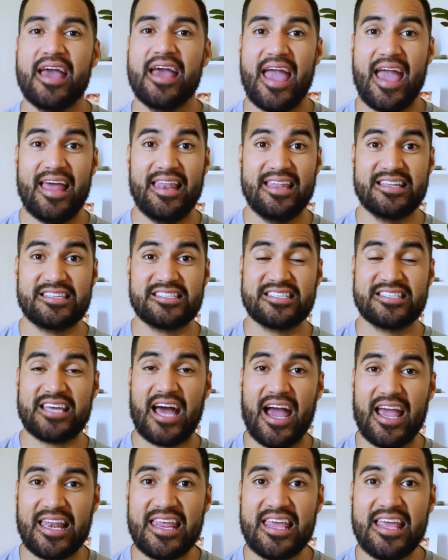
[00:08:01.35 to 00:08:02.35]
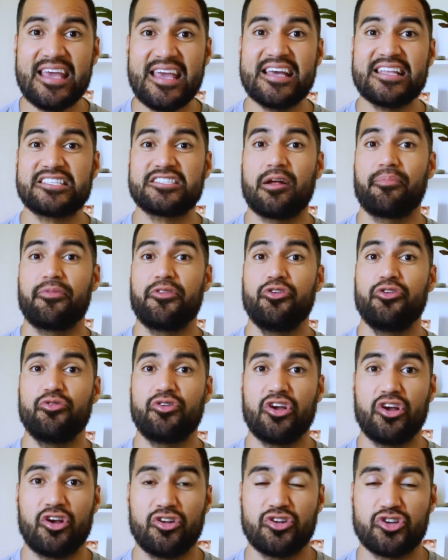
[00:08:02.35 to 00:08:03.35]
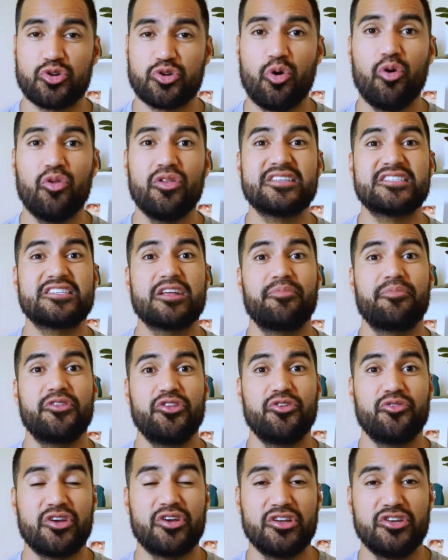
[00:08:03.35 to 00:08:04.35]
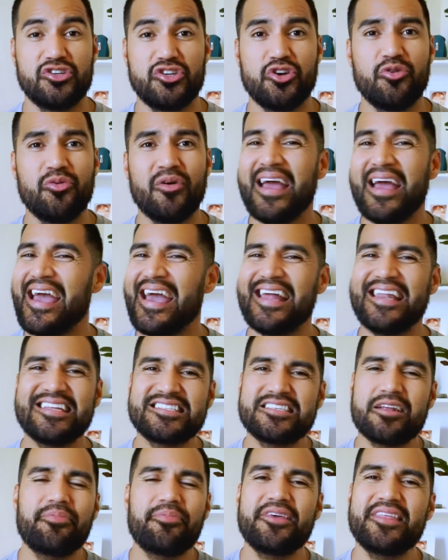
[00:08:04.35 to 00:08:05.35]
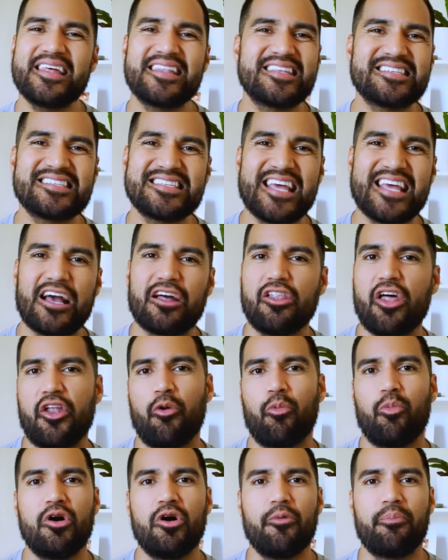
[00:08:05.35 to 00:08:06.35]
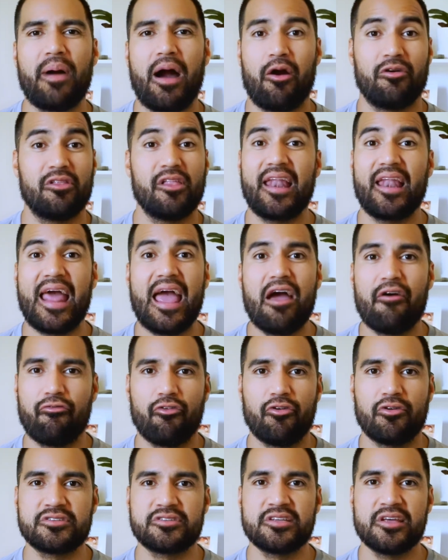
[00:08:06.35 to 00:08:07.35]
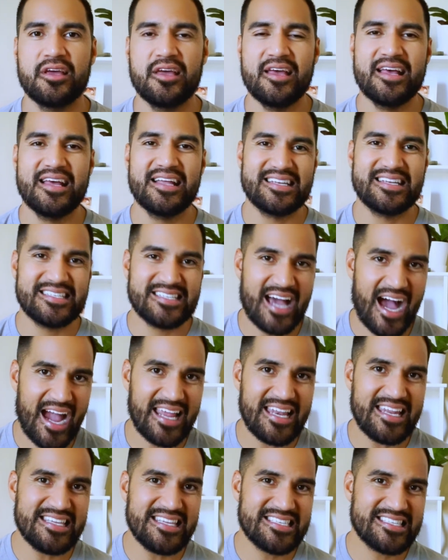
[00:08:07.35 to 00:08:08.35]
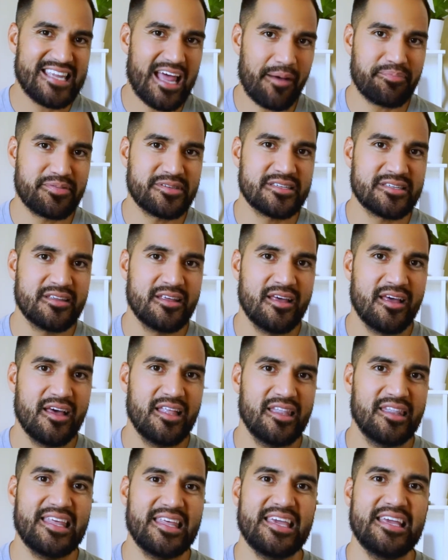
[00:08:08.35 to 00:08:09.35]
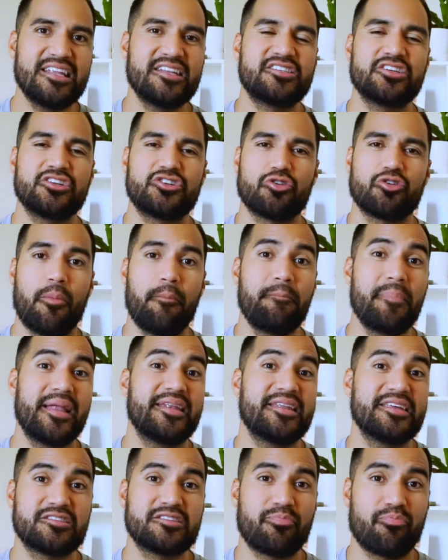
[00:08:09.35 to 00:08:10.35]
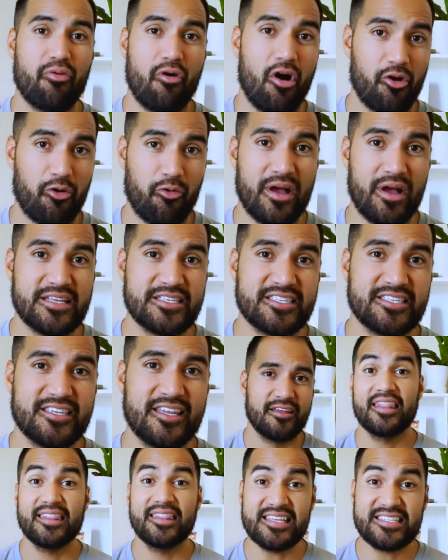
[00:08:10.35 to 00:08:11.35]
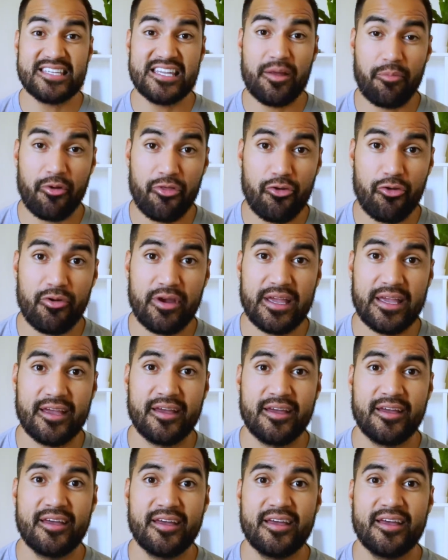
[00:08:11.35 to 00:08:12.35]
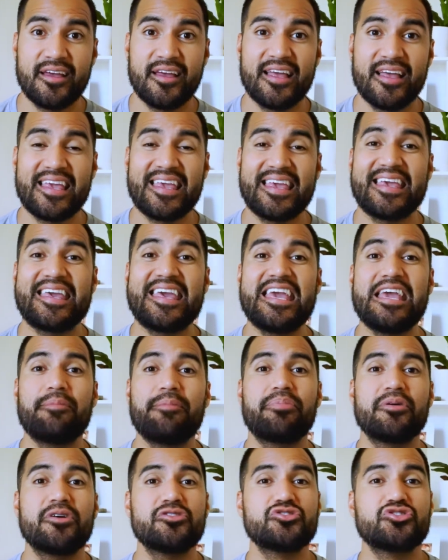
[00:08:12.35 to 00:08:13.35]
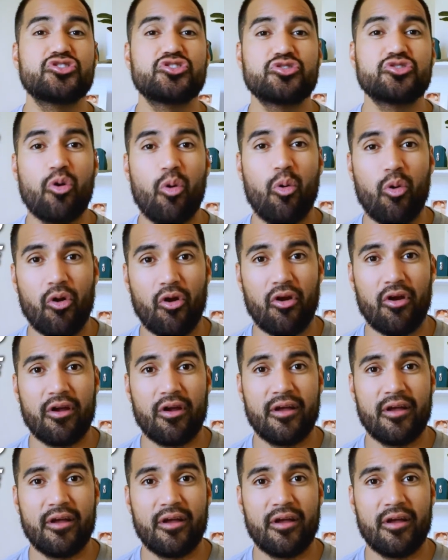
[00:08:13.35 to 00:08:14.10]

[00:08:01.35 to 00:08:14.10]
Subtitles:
And it's tiny, it's something you can control, it's something you can do, and it's something that doesn't take a lot of willpower, a lot of effort. Tiny steps lead to tremendous progress. Lesson number 3, keep score.